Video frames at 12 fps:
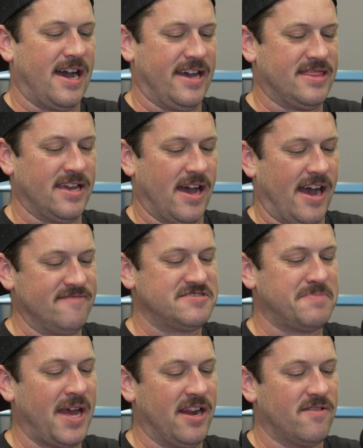I think I've
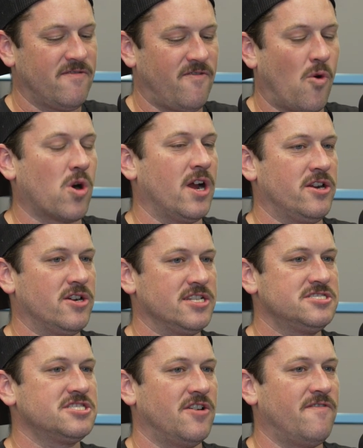spent
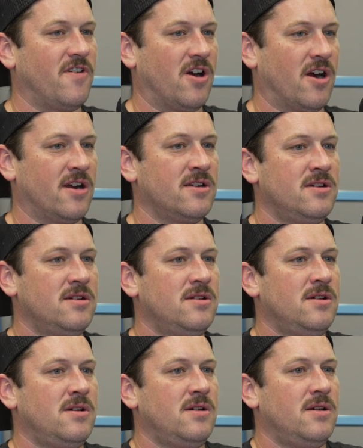$400 so far,
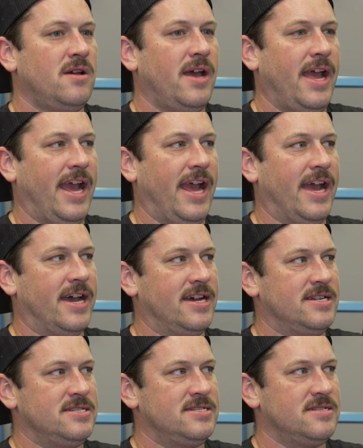
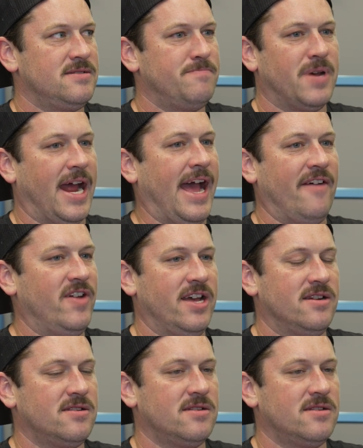but I haven't.